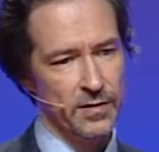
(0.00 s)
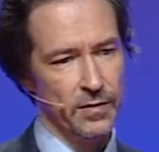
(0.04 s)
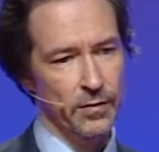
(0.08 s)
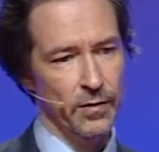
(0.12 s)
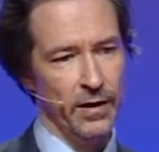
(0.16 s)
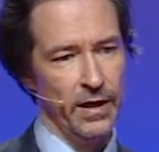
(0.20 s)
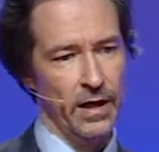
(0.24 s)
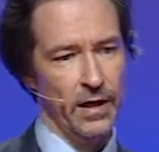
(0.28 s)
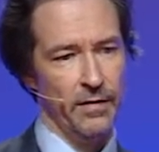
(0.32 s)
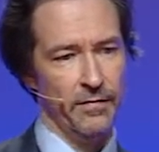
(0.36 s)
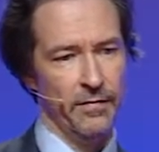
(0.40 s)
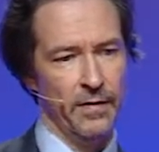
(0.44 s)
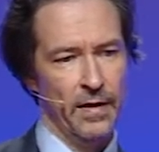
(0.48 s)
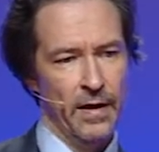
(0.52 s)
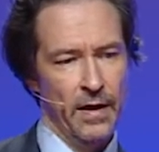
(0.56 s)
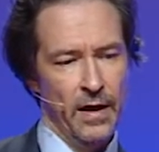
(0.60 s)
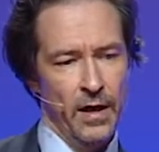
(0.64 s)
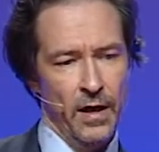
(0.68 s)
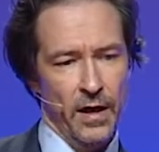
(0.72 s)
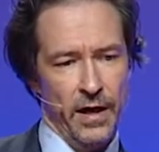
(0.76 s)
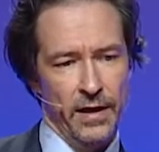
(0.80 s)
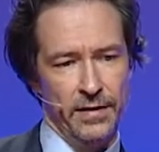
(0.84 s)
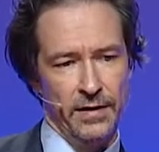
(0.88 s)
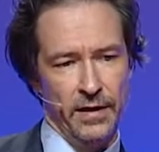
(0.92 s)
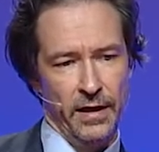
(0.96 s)
You have
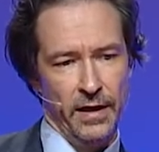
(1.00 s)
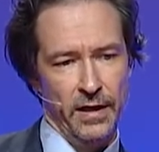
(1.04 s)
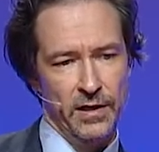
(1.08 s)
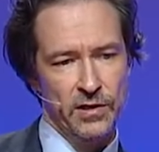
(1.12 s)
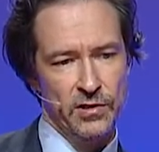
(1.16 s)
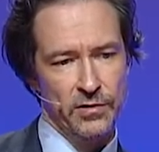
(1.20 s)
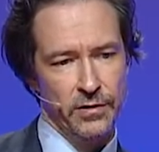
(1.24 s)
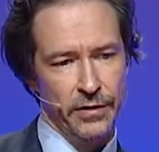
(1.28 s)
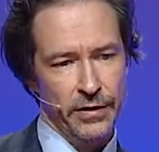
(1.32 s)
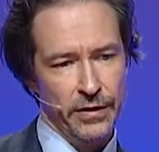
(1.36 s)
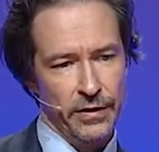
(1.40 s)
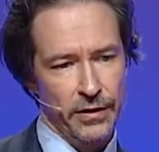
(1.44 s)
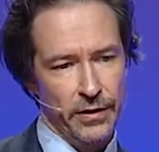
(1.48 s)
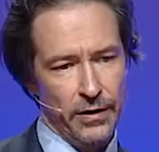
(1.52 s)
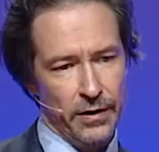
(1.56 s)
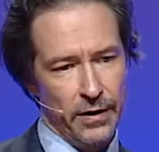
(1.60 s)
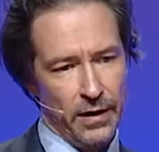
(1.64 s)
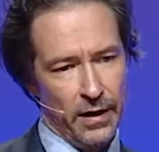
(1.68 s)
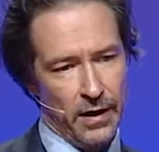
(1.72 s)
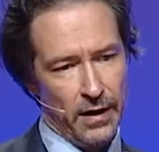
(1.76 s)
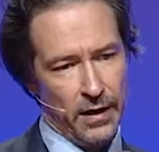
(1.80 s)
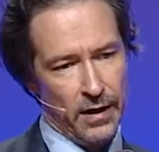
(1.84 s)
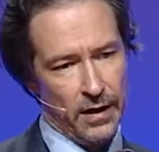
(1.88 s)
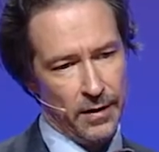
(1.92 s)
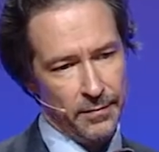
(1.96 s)
at the edge layer
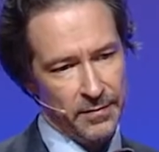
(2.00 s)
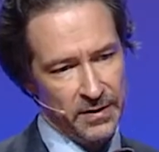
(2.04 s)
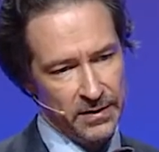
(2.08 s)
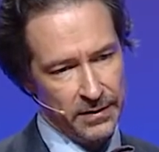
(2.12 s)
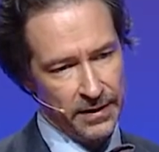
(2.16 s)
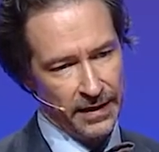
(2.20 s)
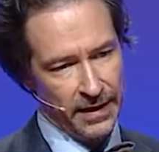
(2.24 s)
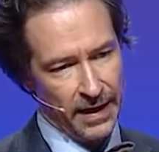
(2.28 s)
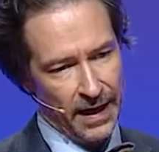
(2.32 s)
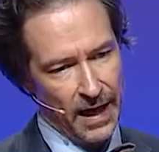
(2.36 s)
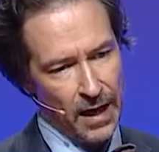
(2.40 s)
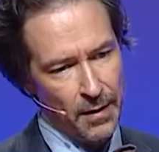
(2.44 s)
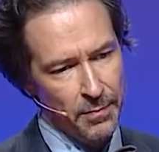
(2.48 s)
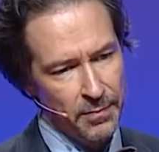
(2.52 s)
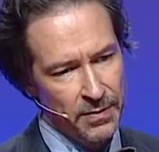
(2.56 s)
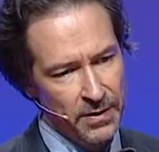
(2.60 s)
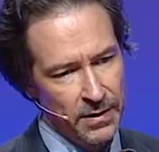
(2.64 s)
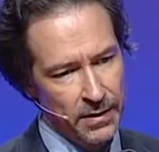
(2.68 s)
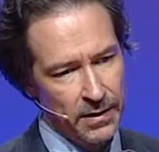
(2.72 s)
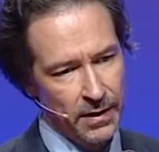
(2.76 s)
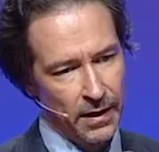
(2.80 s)
the app